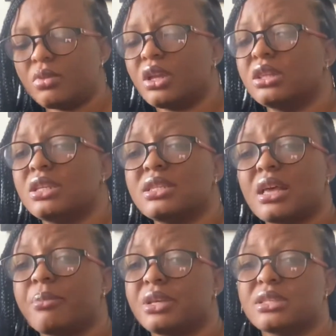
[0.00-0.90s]
these are
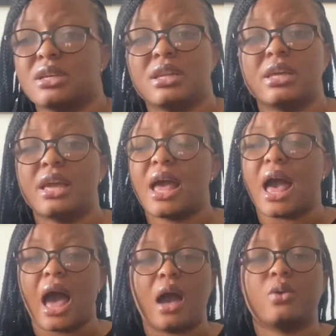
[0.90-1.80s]
basically
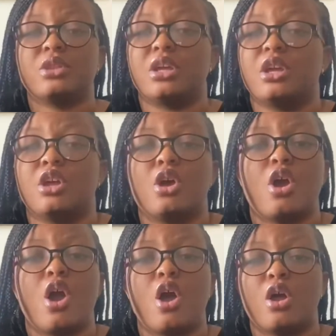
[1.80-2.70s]
how the
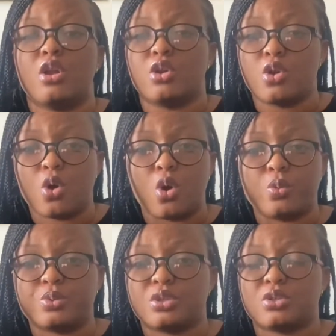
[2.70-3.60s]

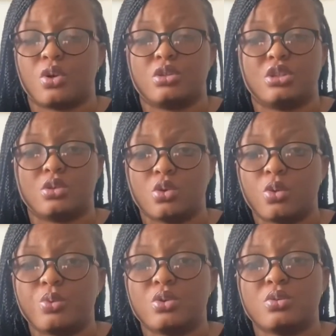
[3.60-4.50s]
lobes or the
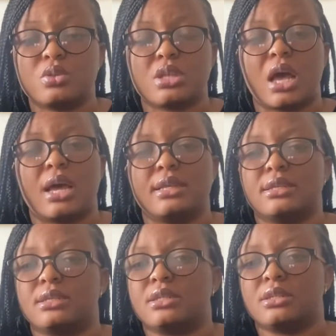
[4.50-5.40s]
lobules
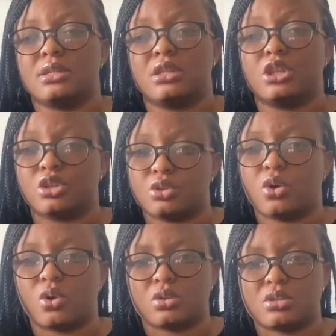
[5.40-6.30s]
and the
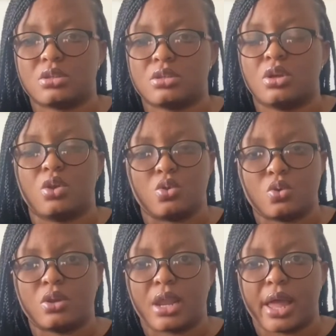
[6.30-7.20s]
ducts
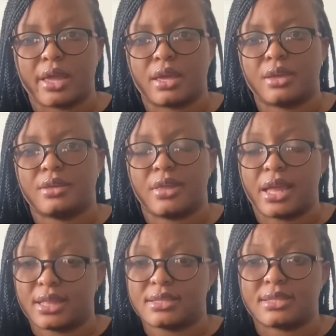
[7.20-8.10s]
look like
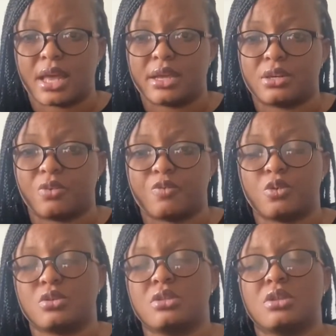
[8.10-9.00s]
inside of
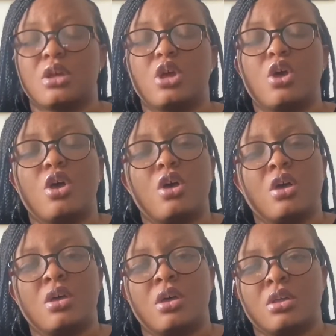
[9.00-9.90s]
us.
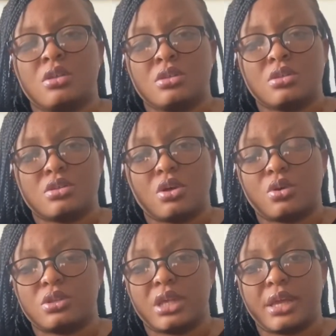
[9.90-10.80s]
So
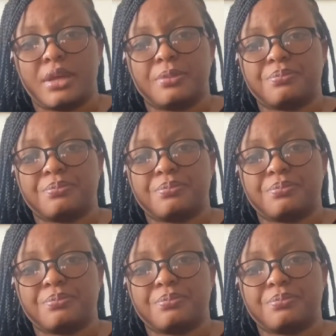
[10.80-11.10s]
there